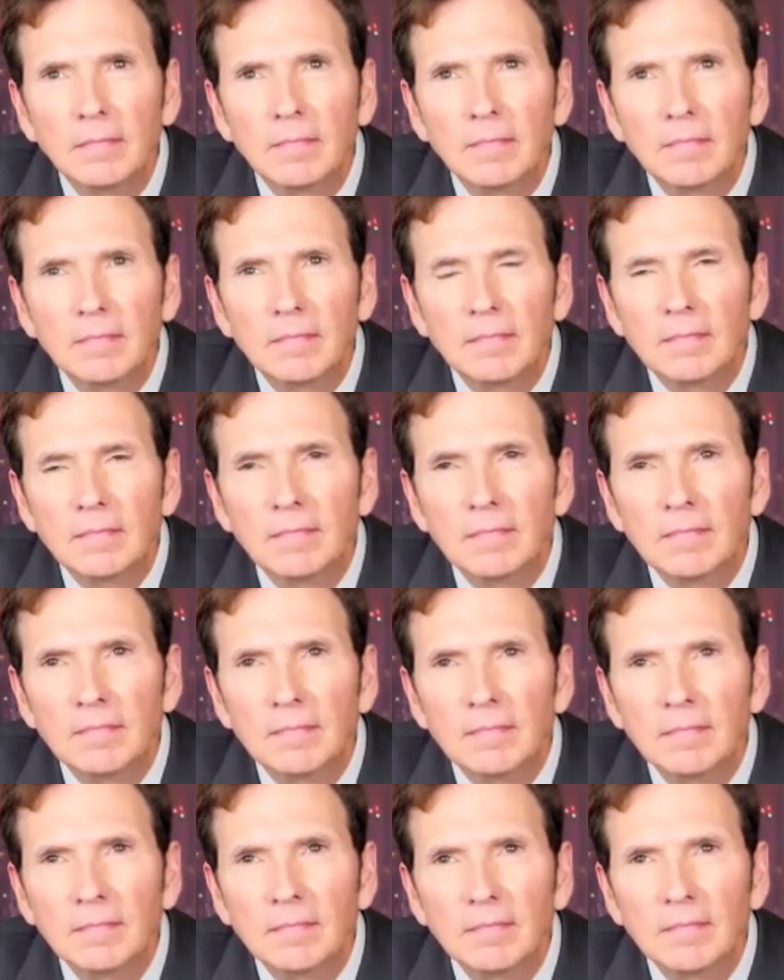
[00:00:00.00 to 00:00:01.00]

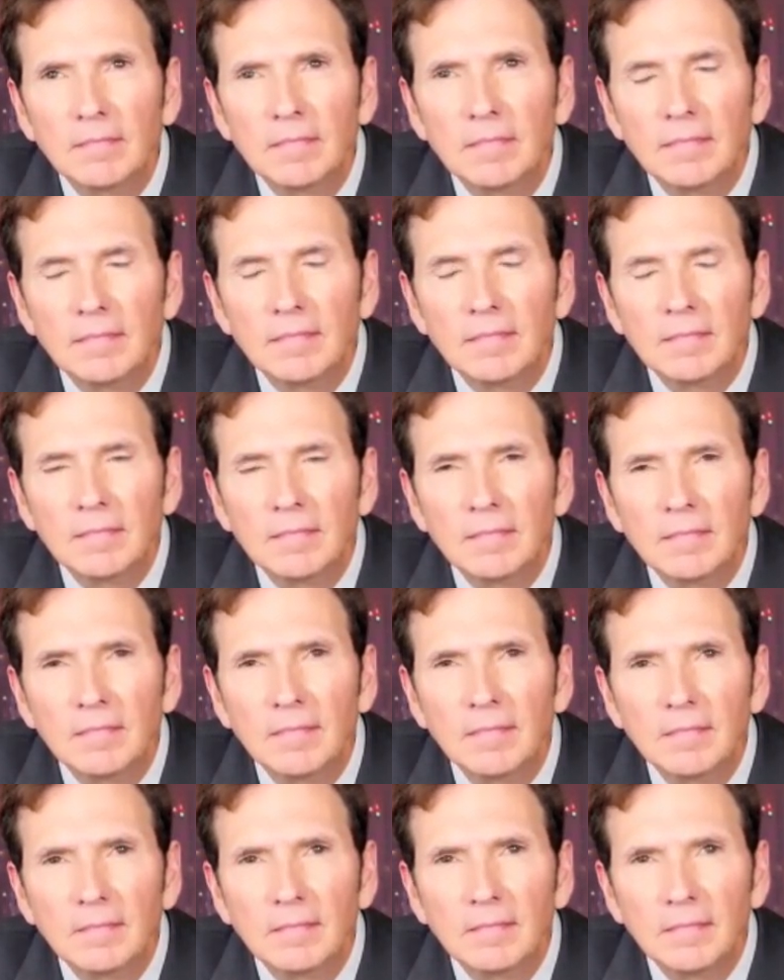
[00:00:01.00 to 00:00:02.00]

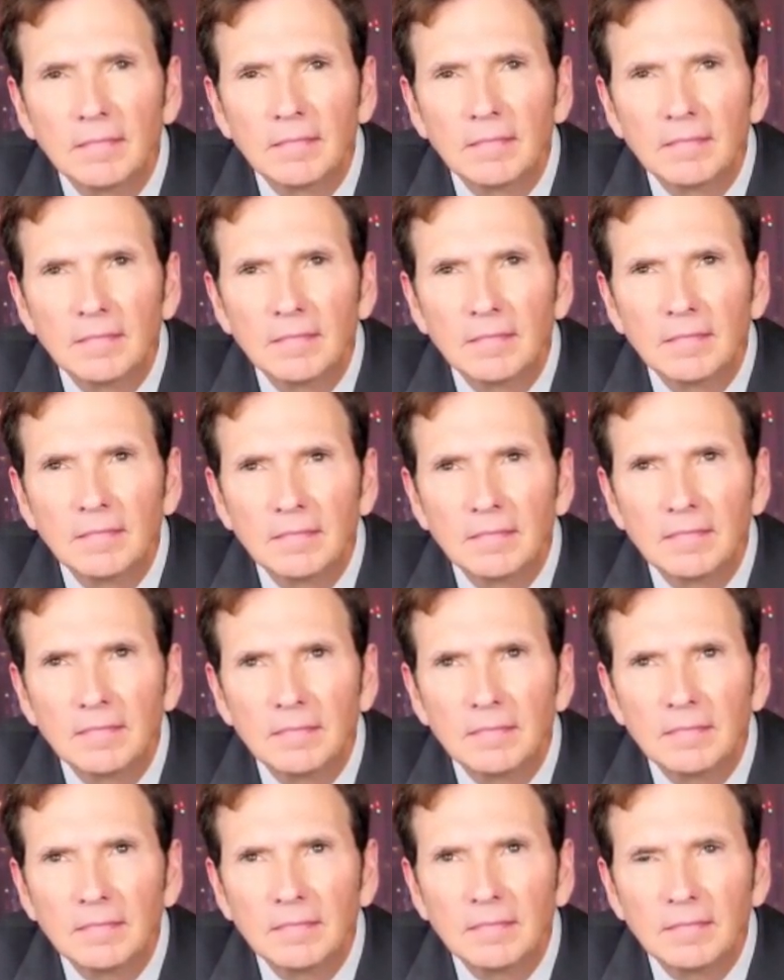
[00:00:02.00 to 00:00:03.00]

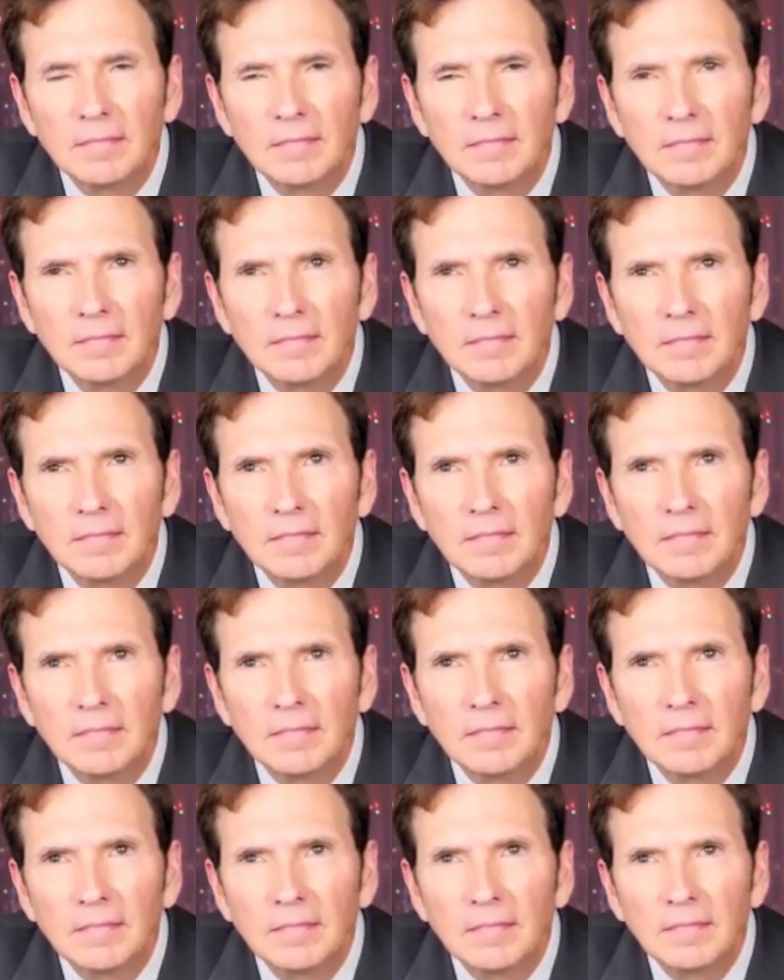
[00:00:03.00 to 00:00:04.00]

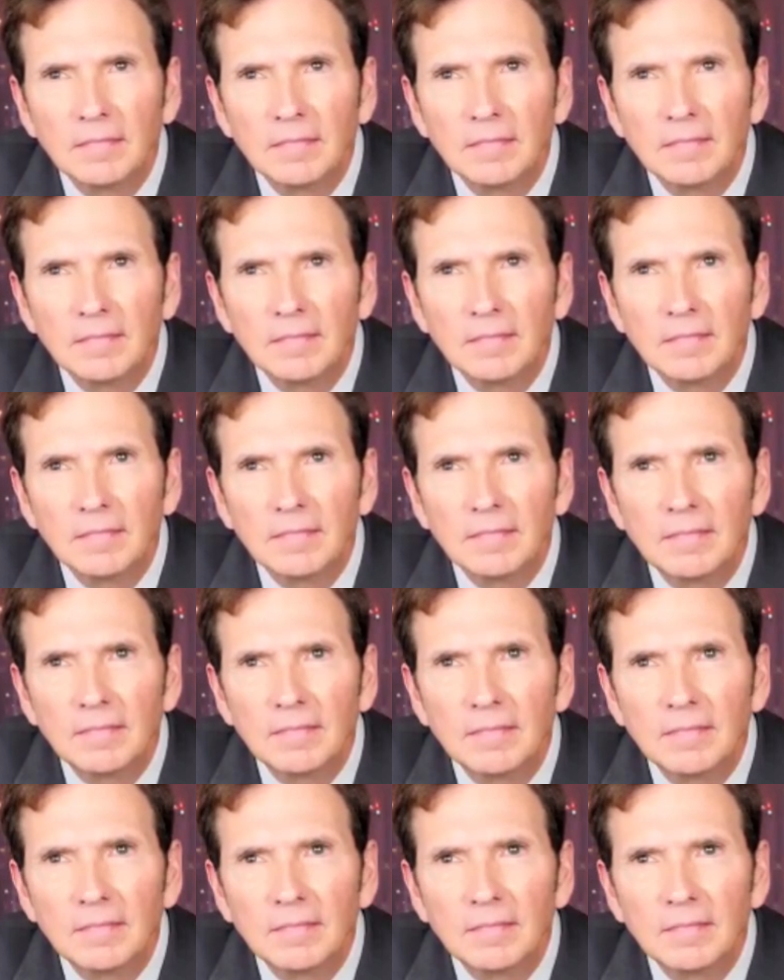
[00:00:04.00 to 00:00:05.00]

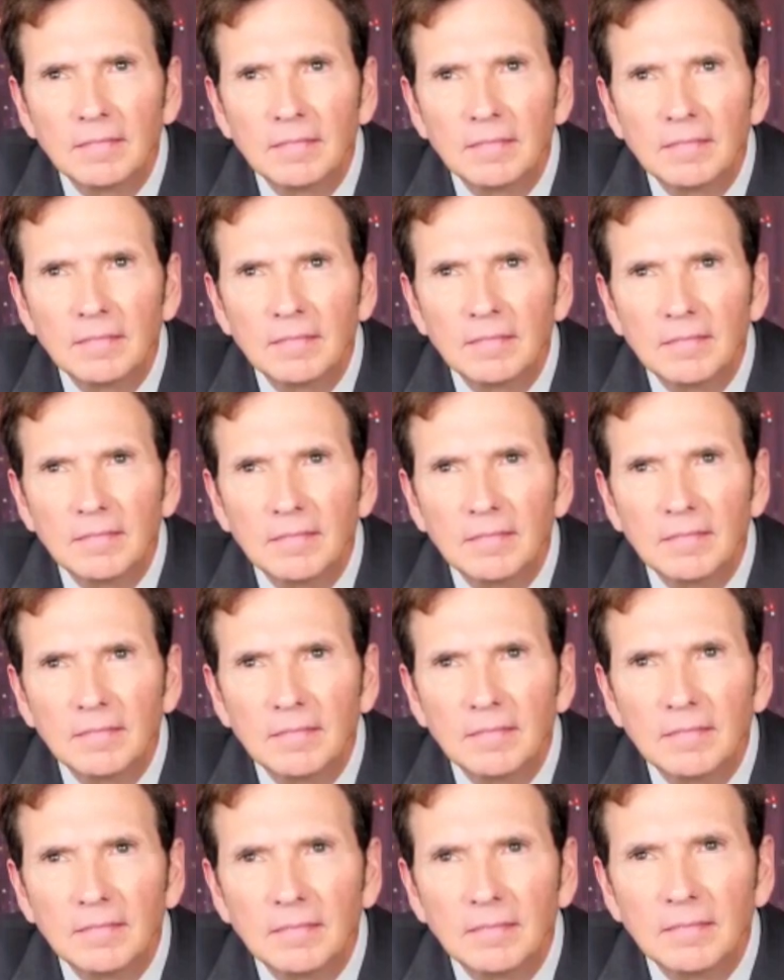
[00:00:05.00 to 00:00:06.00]

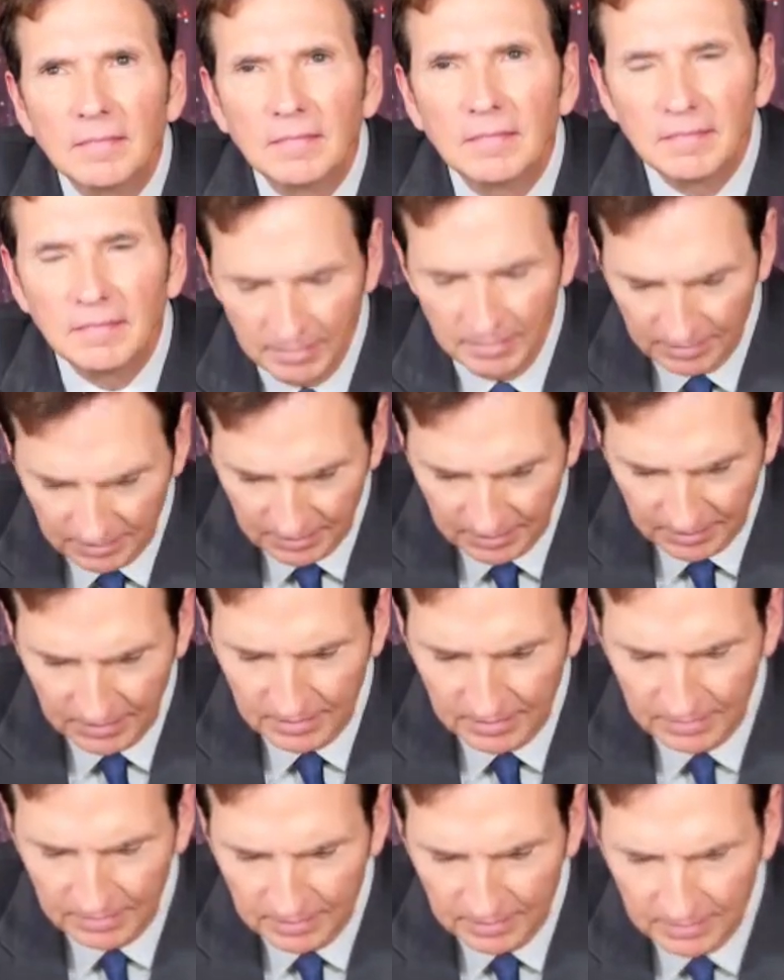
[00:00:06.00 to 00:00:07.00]

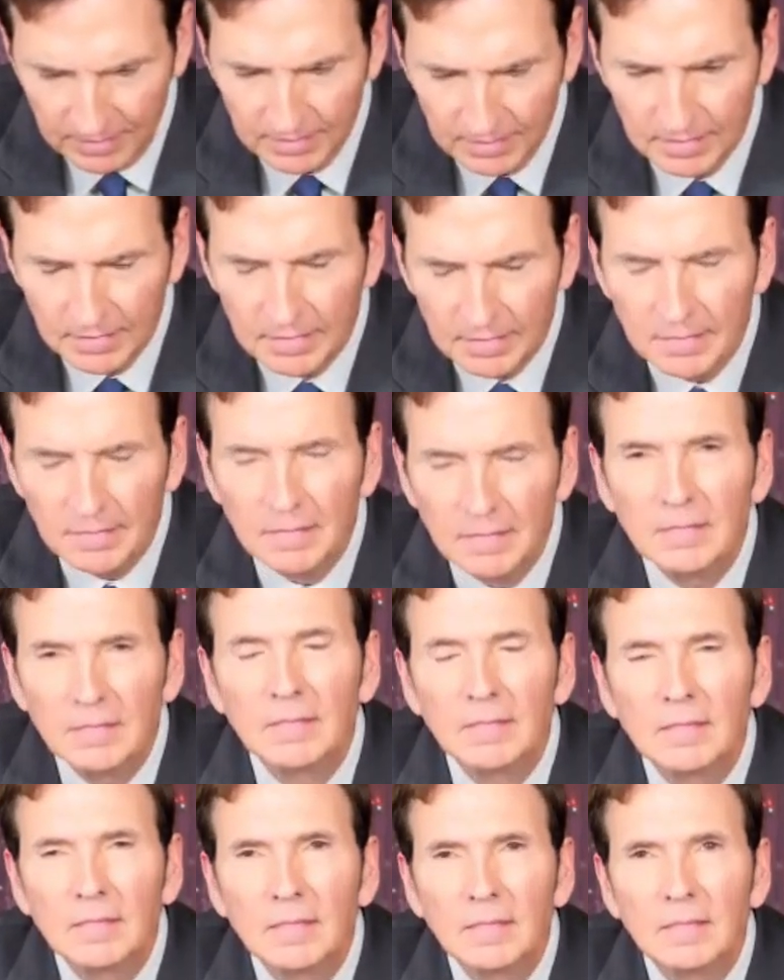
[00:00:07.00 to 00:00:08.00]
(silent)